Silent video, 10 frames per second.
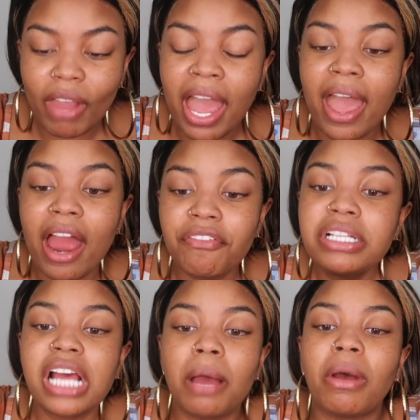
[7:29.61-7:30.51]
And every
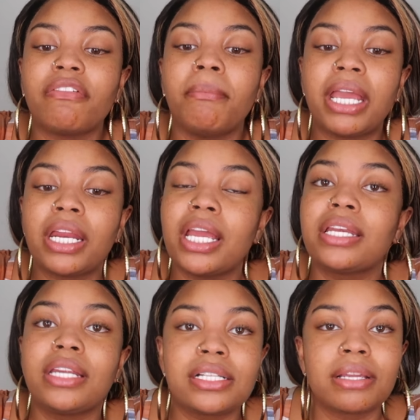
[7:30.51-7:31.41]
time I've made it,
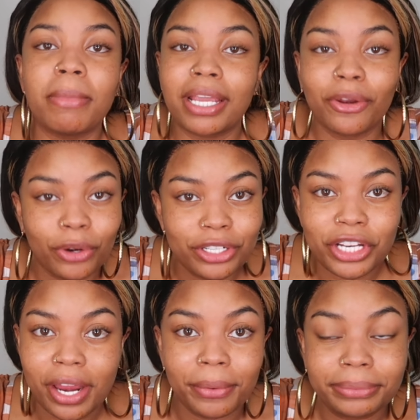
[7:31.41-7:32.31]
it doesn't make it on the
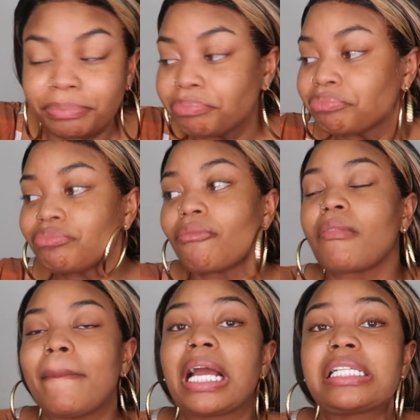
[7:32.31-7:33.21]
channel.
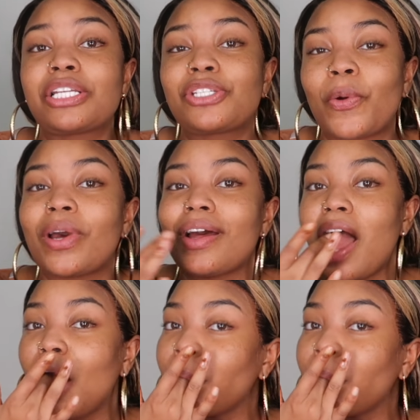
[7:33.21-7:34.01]
Because it's so good.